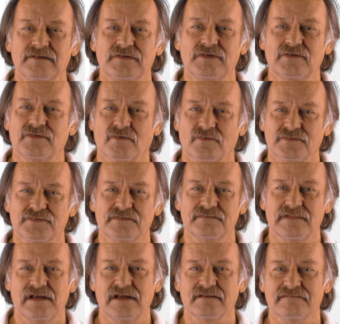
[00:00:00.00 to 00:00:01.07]
you don't
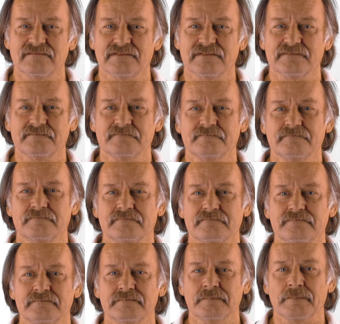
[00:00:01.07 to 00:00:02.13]
survive.
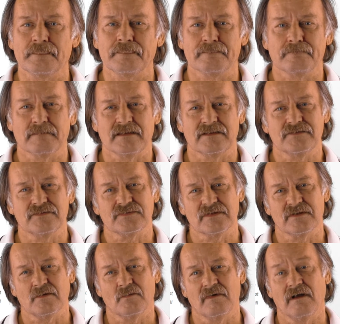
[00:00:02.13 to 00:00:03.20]
And you
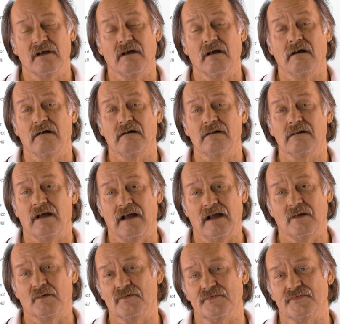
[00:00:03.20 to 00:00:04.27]
say, well,
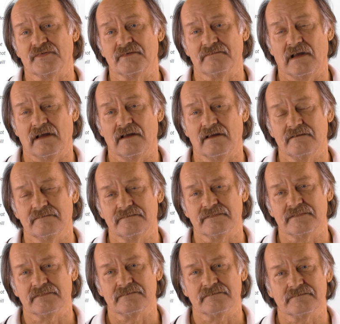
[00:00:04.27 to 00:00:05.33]
I will survive.
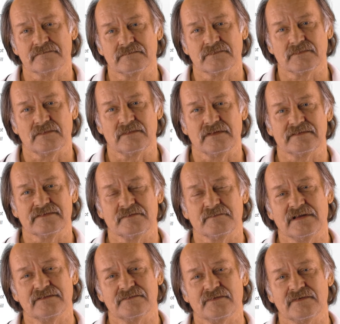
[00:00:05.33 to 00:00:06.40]
Let them
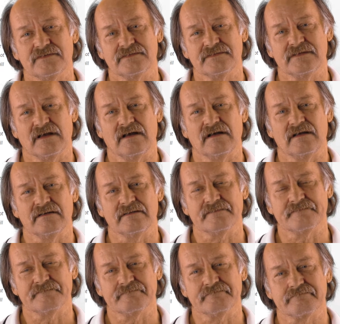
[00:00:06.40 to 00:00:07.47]
other ones die.
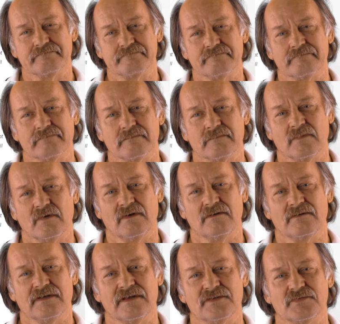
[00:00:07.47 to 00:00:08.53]

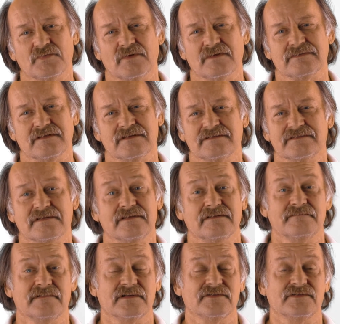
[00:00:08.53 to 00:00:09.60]
Well, guess what? They say the
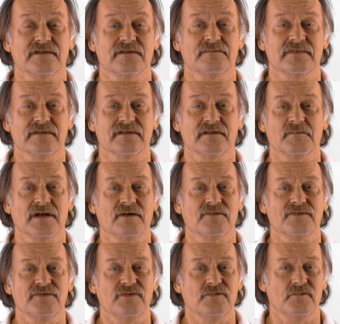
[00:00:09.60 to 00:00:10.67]
very same thing
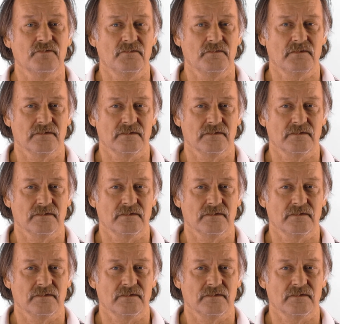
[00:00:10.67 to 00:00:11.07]
about you.